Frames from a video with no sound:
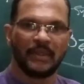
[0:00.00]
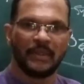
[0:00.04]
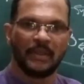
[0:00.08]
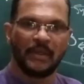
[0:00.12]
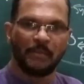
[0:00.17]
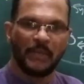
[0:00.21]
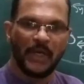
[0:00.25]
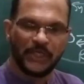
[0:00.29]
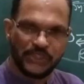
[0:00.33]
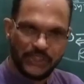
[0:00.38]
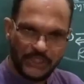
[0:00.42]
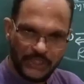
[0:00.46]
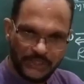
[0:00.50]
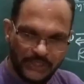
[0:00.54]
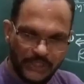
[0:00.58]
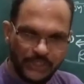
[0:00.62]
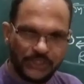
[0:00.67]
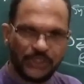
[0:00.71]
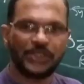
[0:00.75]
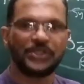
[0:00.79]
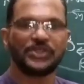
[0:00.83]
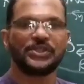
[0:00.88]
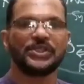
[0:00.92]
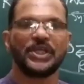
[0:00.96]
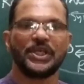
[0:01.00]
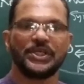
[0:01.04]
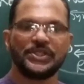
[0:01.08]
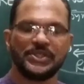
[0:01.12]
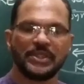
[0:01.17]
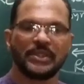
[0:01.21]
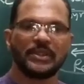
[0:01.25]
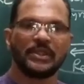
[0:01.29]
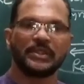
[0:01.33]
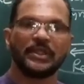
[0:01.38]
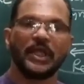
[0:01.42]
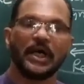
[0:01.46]
But synthesis
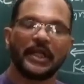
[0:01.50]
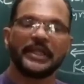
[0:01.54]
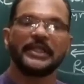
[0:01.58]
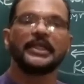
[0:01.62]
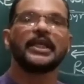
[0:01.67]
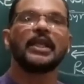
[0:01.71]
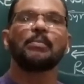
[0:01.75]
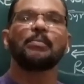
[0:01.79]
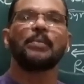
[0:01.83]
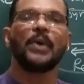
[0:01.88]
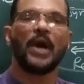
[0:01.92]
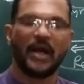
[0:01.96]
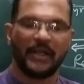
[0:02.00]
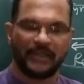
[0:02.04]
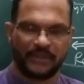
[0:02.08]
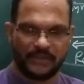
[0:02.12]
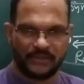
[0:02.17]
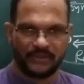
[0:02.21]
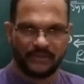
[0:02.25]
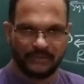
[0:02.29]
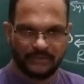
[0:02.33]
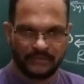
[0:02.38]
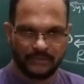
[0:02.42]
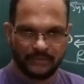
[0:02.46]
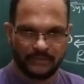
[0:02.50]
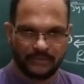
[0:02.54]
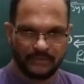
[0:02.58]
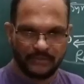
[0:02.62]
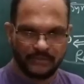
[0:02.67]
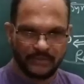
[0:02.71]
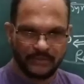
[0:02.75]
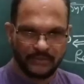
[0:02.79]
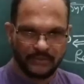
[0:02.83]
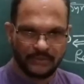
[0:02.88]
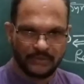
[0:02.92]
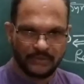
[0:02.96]
is the real part.
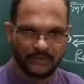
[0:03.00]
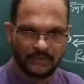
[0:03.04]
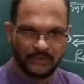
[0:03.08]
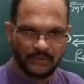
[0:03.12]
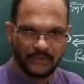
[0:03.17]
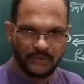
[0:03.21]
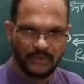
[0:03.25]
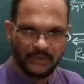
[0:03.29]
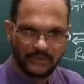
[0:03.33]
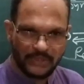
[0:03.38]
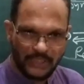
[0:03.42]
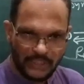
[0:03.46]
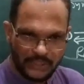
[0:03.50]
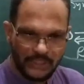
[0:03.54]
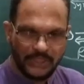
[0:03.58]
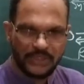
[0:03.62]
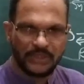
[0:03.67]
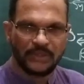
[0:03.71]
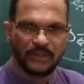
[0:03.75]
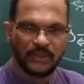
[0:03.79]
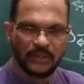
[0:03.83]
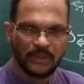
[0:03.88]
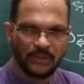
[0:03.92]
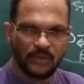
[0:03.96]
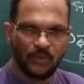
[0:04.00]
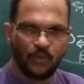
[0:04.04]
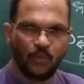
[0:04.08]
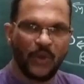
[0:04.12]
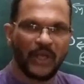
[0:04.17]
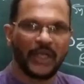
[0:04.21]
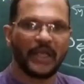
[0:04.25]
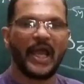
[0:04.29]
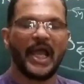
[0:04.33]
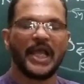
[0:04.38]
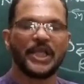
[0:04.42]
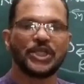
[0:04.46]
That is,
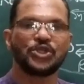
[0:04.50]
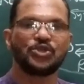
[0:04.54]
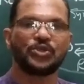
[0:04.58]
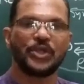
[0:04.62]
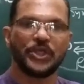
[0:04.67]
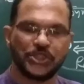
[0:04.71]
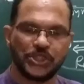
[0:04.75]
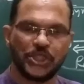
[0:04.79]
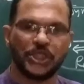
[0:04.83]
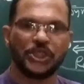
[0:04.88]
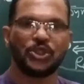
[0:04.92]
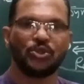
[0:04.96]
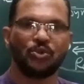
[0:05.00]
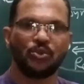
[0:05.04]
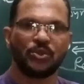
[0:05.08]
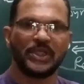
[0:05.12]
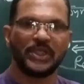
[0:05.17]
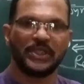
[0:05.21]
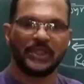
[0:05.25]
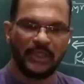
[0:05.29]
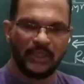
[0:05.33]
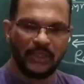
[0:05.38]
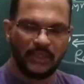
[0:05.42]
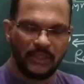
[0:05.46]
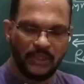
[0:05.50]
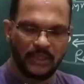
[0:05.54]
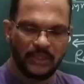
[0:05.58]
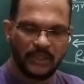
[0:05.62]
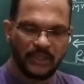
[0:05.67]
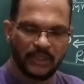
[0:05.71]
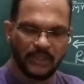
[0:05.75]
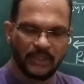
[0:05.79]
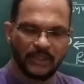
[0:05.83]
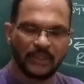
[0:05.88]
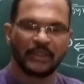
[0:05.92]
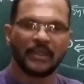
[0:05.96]
one has to execute the
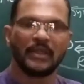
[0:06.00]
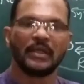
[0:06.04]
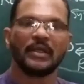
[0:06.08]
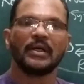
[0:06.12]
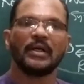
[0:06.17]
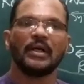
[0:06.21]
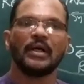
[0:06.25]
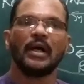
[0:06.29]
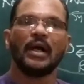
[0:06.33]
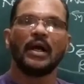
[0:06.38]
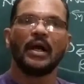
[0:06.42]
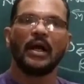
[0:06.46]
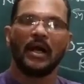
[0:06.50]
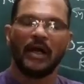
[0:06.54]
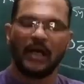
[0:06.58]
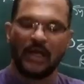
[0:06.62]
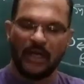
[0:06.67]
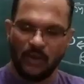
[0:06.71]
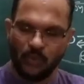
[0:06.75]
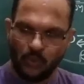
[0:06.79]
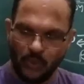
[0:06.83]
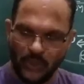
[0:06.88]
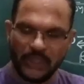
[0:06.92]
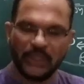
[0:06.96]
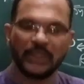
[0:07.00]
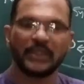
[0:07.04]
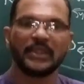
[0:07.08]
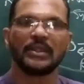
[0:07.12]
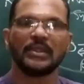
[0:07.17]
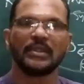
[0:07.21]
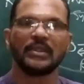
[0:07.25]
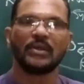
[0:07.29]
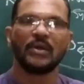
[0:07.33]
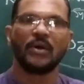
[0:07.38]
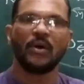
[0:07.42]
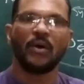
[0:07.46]
work
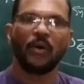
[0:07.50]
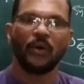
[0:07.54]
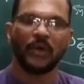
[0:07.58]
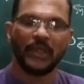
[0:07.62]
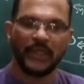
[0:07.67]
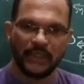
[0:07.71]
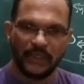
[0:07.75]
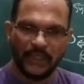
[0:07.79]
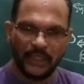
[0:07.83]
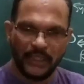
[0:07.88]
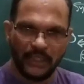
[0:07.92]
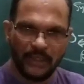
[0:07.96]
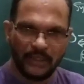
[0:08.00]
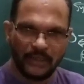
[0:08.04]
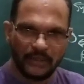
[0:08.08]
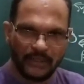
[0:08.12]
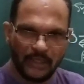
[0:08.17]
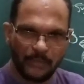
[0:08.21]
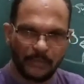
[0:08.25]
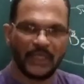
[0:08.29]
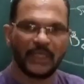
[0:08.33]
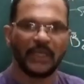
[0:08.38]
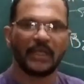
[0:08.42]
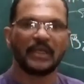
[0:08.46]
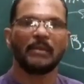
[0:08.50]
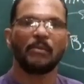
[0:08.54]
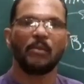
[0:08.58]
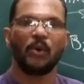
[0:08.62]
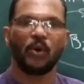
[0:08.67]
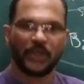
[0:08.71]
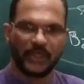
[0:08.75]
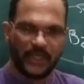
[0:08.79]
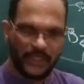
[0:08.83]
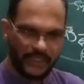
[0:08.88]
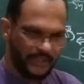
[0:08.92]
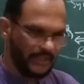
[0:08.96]
in a chemical
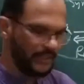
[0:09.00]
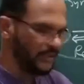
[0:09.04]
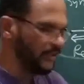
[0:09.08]
laboratory.